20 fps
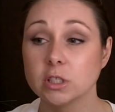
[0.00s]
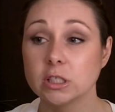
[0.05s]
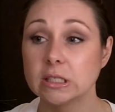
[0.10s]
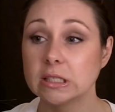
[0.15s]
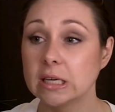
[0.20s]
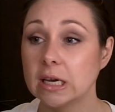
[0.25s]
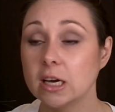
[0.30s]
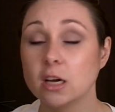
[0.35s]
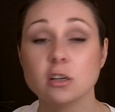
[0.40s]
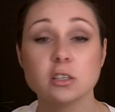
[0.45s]

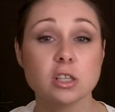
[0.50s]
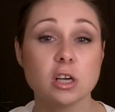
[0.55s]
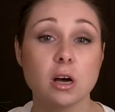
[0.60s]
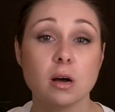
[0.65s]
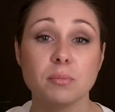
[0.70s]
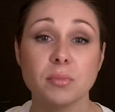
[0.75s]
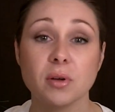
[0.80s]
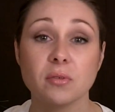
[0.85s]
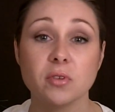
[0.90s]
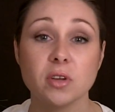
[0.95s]
stay on
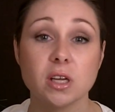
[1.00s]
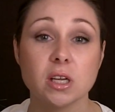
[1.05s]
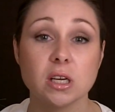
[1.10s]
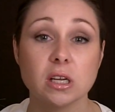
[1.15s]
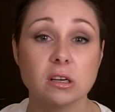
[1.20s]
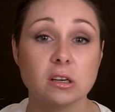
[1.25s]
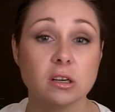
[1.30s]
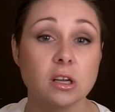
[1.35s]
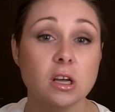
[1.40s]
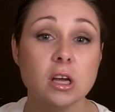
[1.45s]
top of
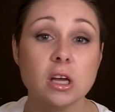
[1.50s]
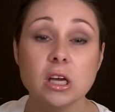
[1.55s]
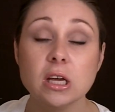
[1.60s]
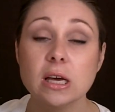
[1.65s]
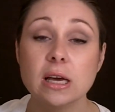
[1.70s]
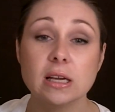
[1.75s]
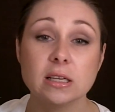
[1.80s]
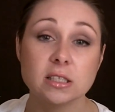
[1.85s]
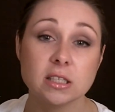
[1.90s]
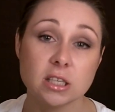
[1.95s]
it and
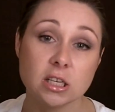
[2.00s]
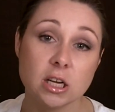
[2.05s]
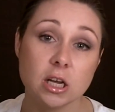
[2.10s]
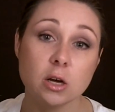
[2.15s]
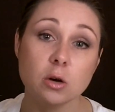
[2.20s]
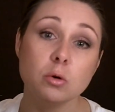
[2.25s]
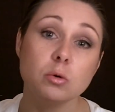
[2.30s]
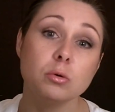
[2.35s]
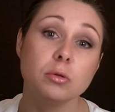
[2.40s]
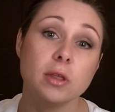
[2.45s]
and to
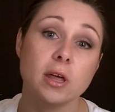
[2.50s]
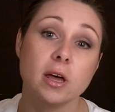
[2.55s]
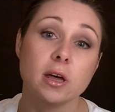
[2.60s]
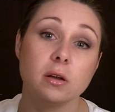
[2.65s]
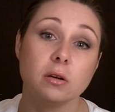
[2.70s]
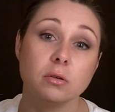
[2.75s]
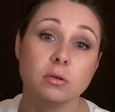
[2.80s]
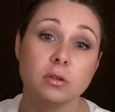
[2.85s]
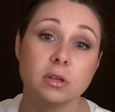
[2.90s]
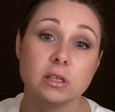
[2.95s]
know
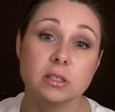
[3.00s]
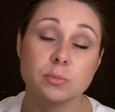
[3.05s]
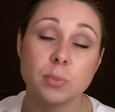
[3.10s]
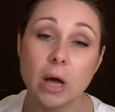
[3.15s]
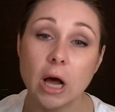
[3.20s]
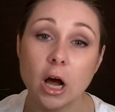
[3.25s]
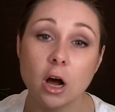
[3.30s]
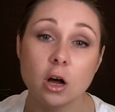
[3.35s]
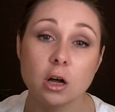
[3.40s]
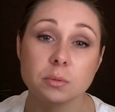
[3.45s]
that these
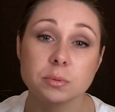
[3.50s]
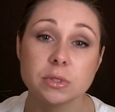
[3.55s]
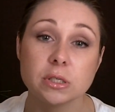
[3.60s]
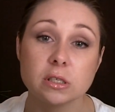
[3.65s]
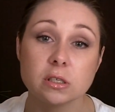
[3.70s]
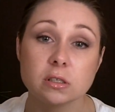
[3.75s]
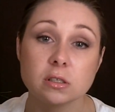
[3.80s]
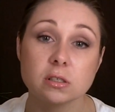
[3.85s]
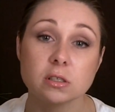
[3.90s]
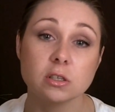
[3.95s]

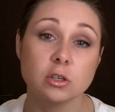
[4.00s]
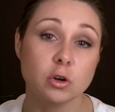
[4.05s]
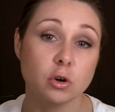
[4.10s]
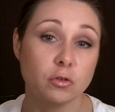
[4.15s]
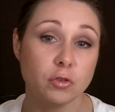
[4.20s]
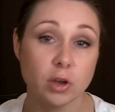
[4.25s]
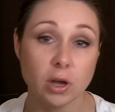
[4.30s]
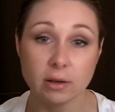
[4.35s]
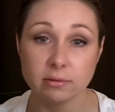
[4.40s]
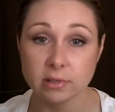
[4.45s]
biopsies, you
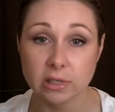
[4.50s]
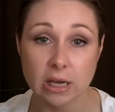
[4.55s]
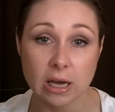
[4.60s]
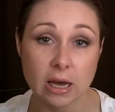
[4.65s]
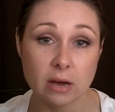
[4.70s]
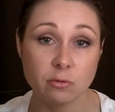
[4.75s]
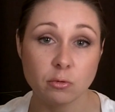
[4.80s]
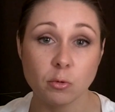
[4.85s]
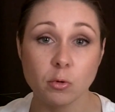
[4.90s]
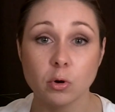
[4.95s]
know, if you have to
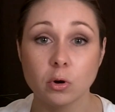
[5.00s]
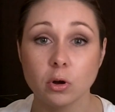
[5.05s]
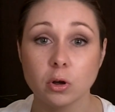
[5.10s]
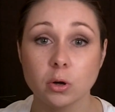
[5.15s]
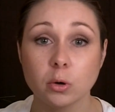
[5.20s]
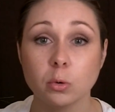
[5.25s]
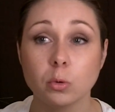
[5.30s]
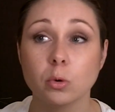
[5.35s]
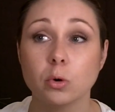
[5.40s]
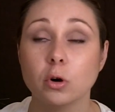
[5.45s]
have
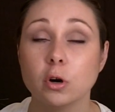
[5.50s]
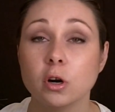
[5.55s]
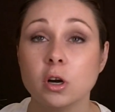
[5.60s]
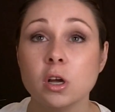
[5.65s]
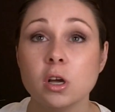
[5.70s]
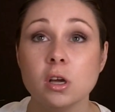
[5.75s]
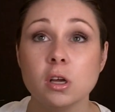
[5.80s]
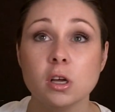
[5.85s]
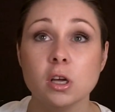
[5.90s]
one or